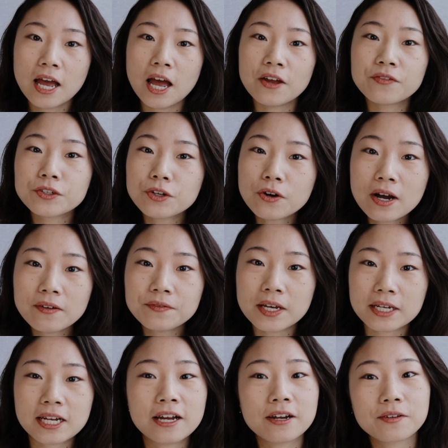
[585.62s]
If you don't have
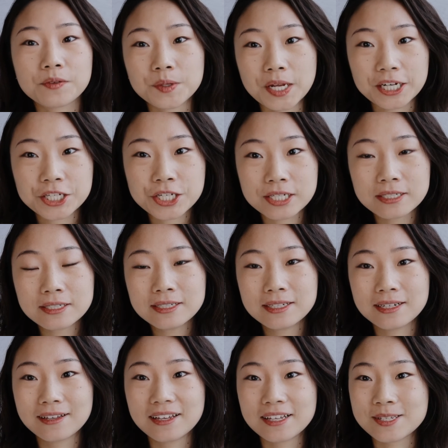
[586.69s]
that kind of connection,
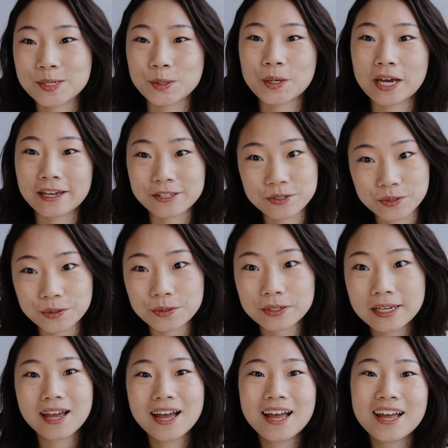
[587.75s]
it's okay too.
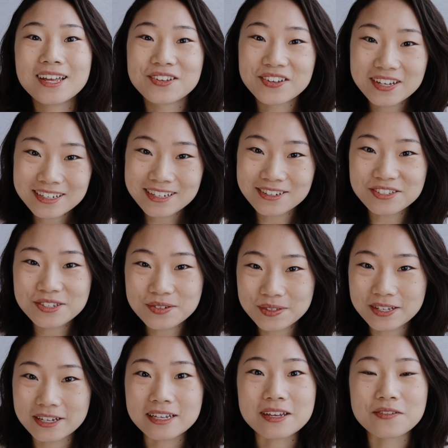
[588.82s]
You can go to
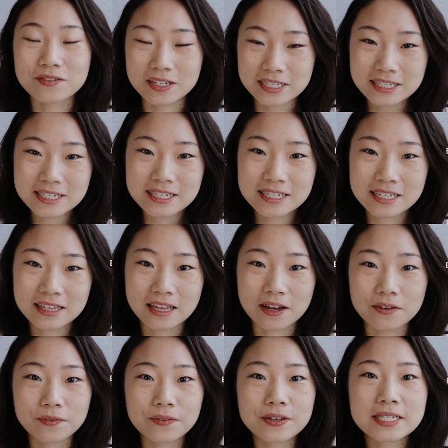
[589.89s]
the events
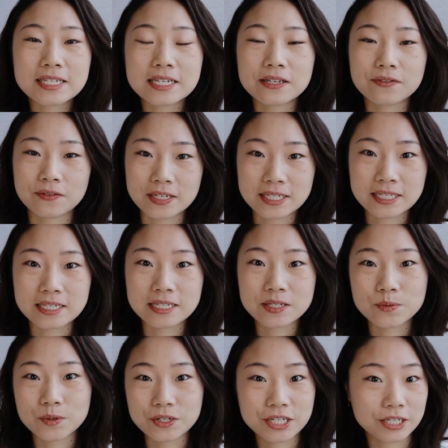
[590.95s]
that VC
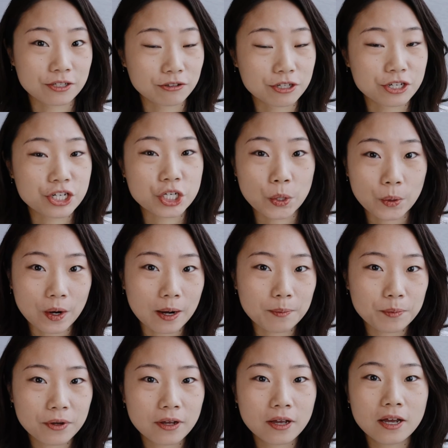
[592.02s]
investors will generally show up.
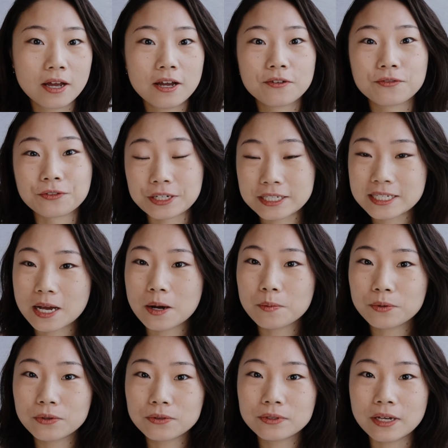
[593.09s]
For
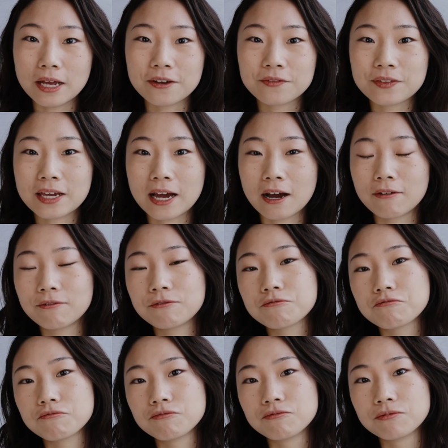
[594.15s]
example, if they have
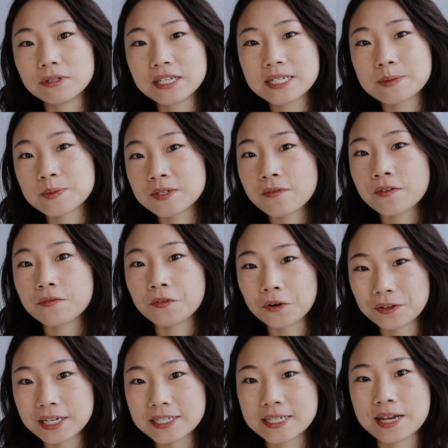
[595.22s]
really specific
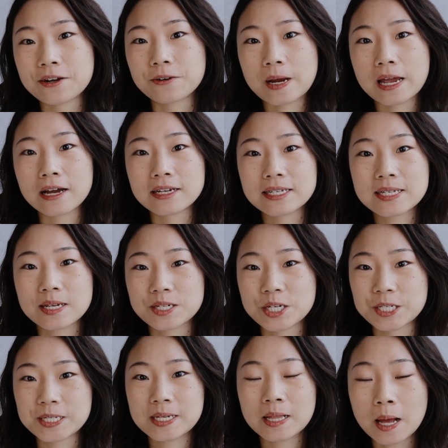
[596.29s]
focus area such
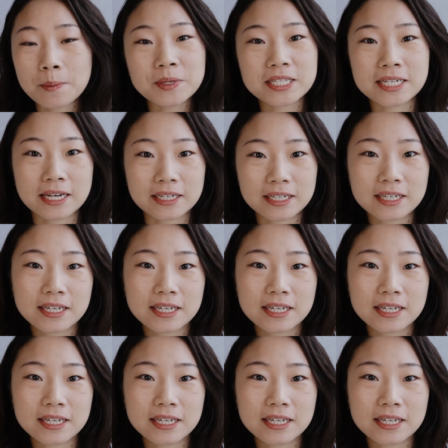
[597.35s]
as climate tech,